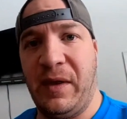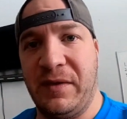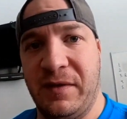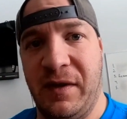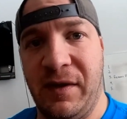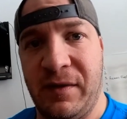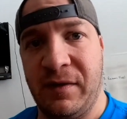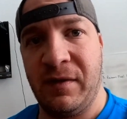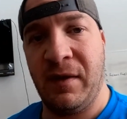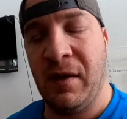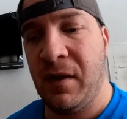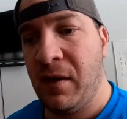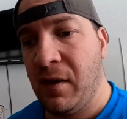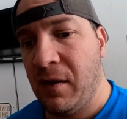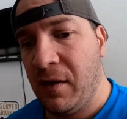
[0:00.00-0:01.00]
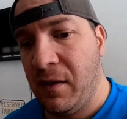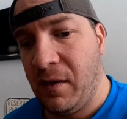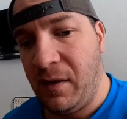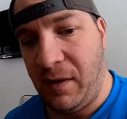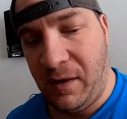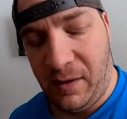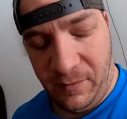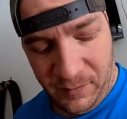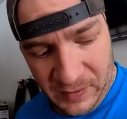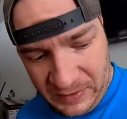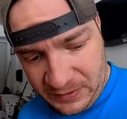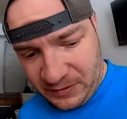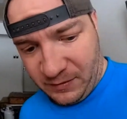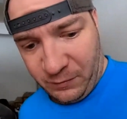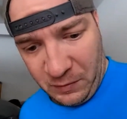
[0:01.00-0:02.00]
That sucks.
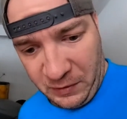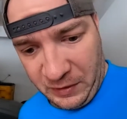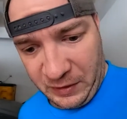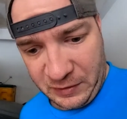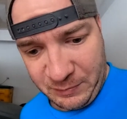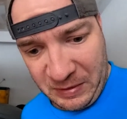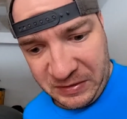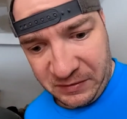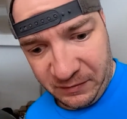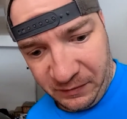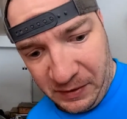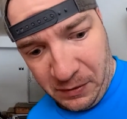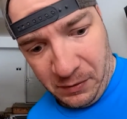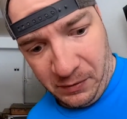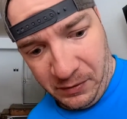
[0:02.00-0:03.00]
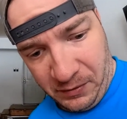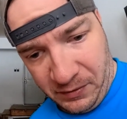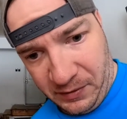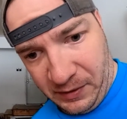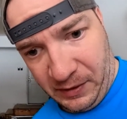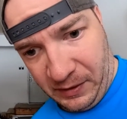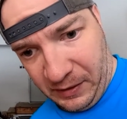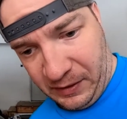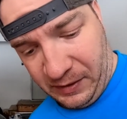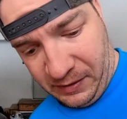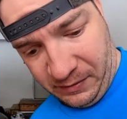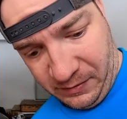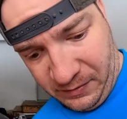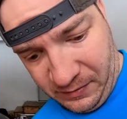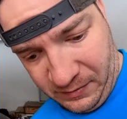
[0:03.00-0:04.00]
That's really expensive gear oil that leaked
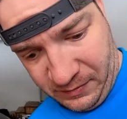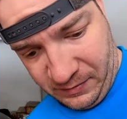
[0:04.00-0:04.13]
out.